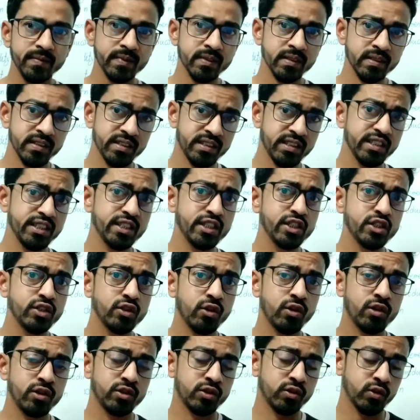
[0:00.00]
series
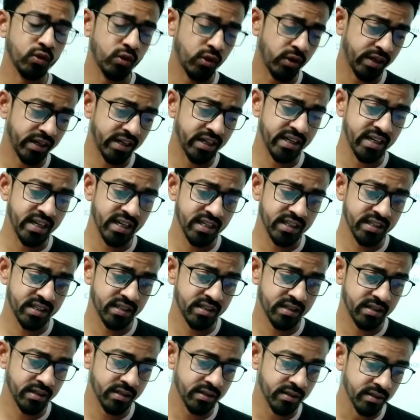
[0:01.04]
also, or
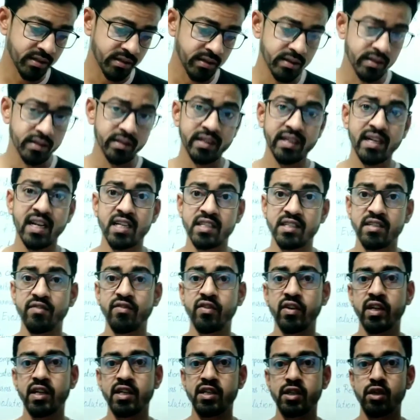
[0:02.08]
next
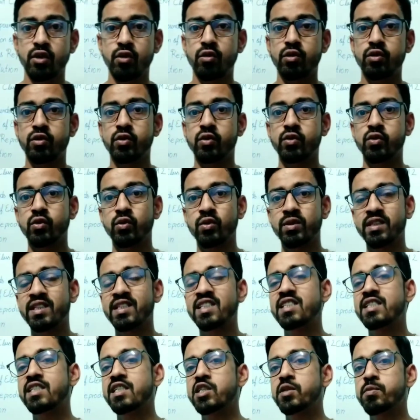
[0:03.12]
classification also. So
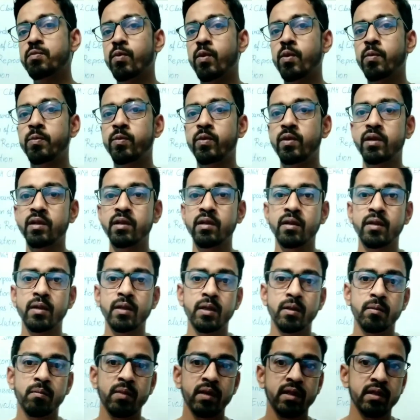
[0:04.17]
this is popular,
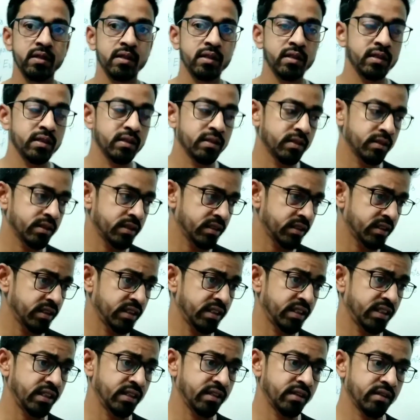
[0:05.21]
but
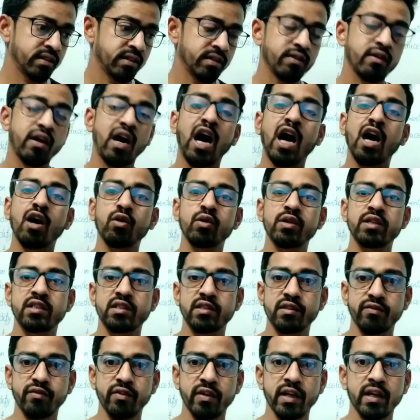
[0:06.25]
how it's
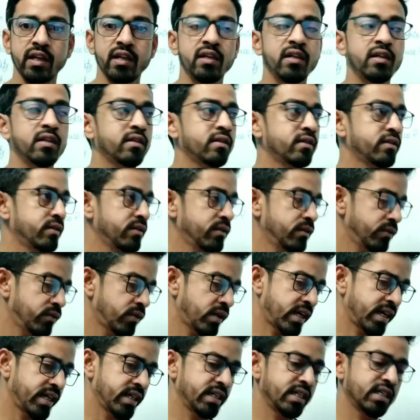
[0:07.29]
failed,
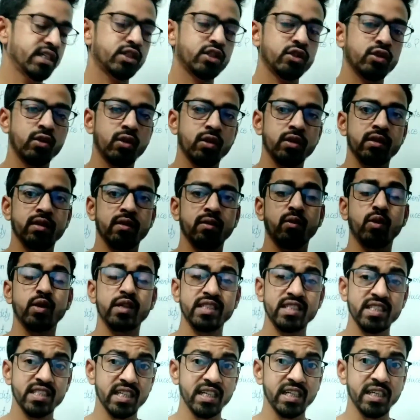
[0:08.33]
why it's not, what
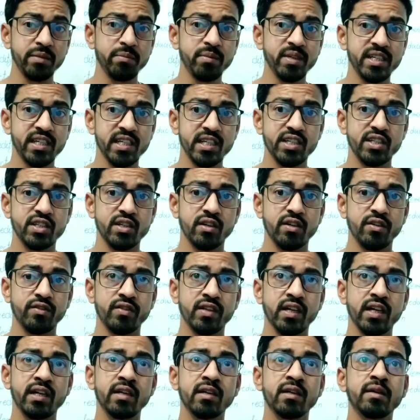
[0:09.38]
is the limitation of
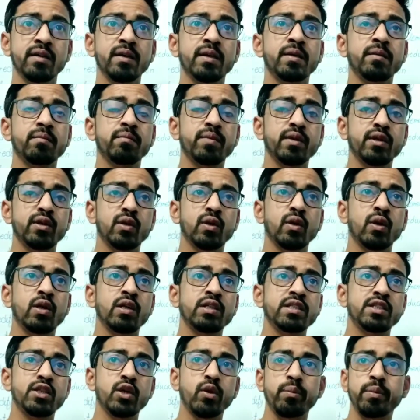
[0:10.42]
that? Because
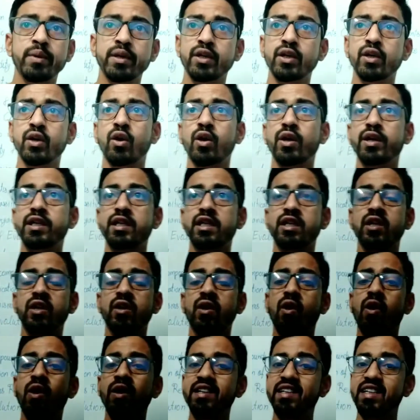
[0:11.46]
Daubeney
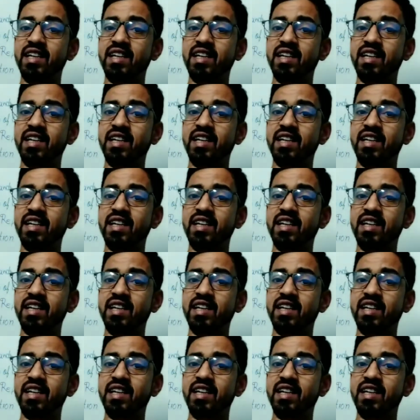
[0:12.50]
not